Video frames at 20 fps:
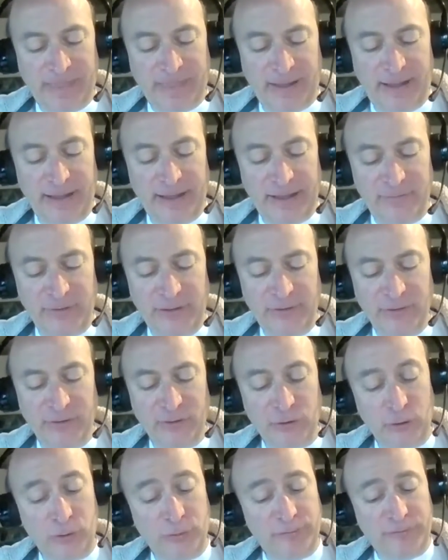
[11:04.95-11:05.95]
I have neither
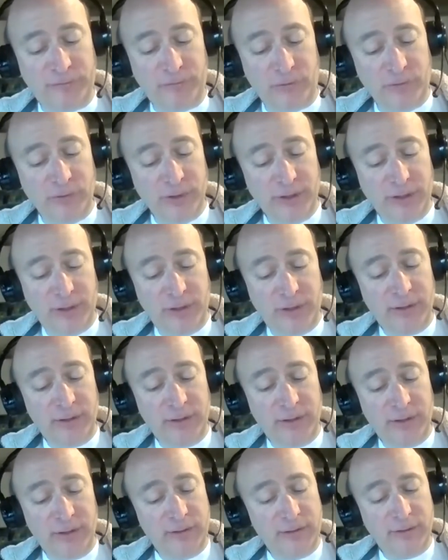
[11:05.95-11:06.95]
euphoria
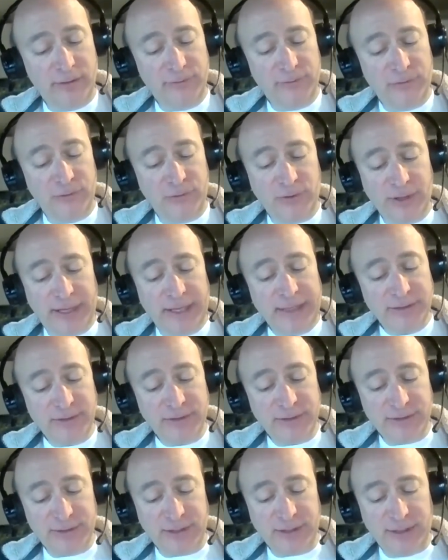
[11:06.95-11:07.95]
nor
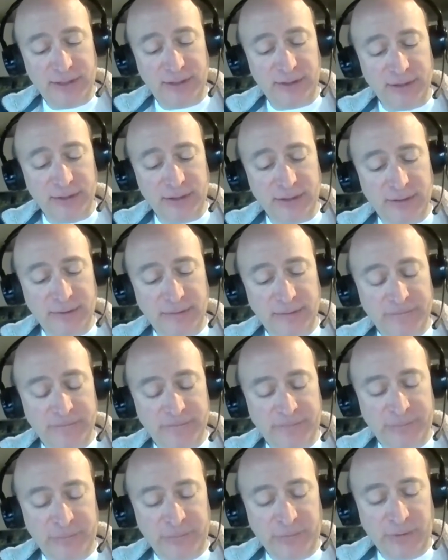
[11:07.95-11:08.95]
ecstasy here.
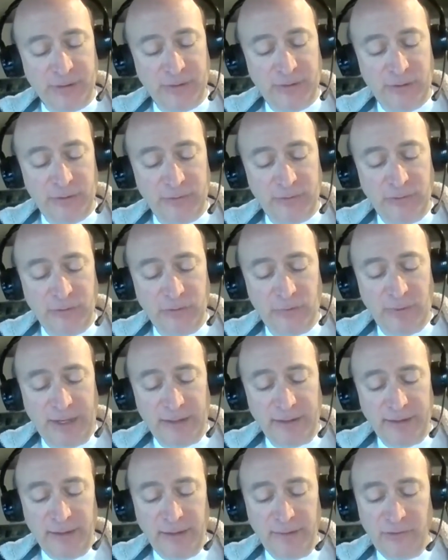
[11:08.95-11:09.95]
The
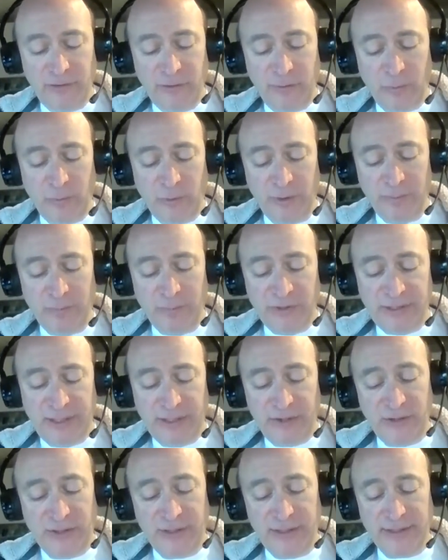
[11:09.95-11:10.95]
duality of
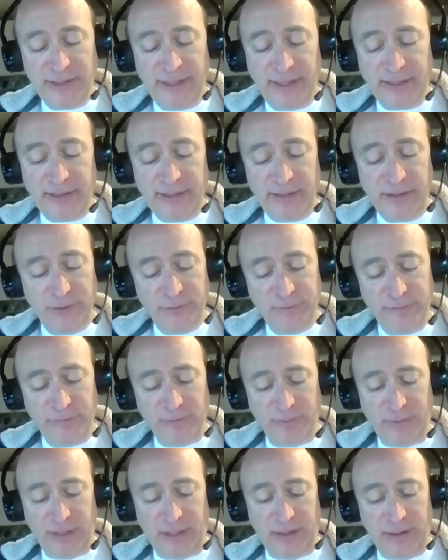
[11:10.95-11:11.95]
superimposition is not here for
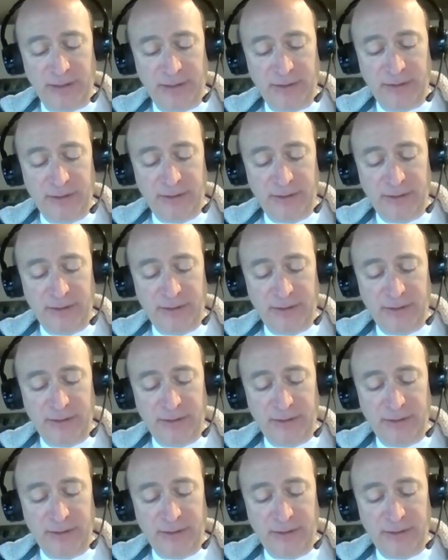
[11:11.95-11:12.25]
me.